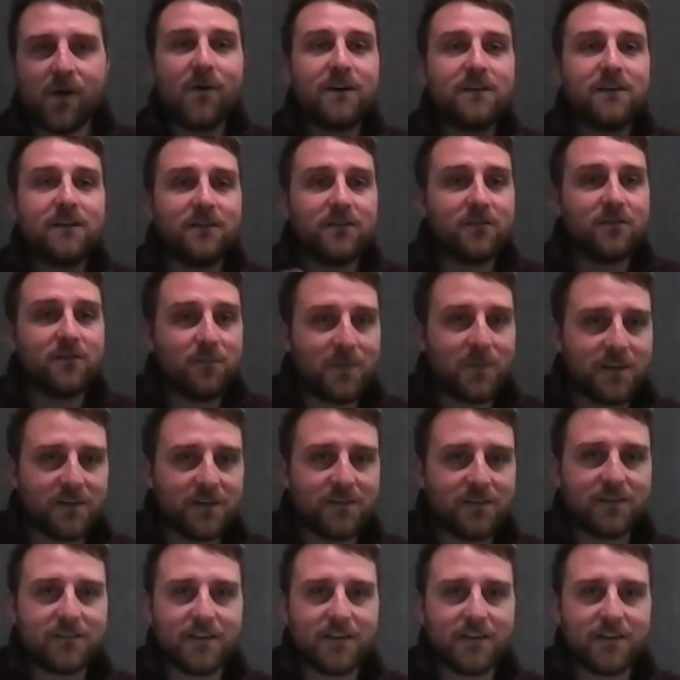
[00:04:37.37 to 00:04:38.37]
I want to use
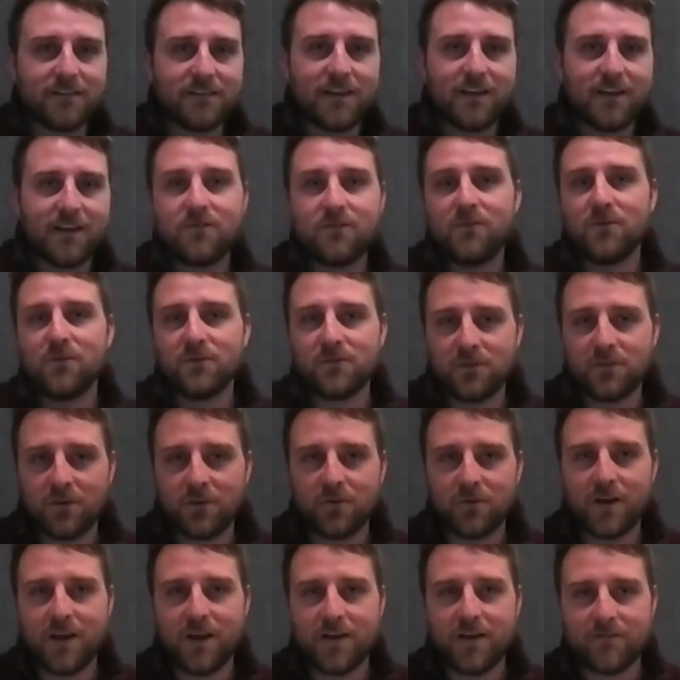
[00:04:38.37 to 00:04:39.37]
business as that tool to
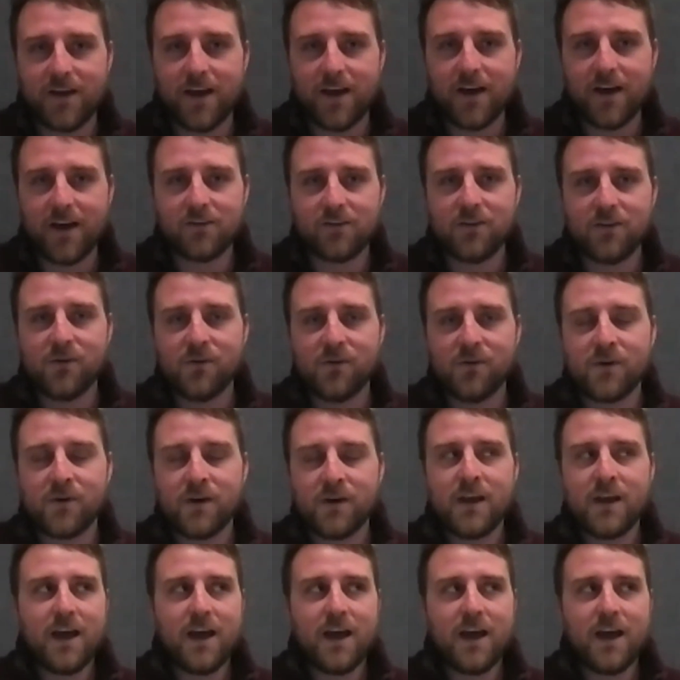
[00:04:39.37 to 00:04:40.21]
create value.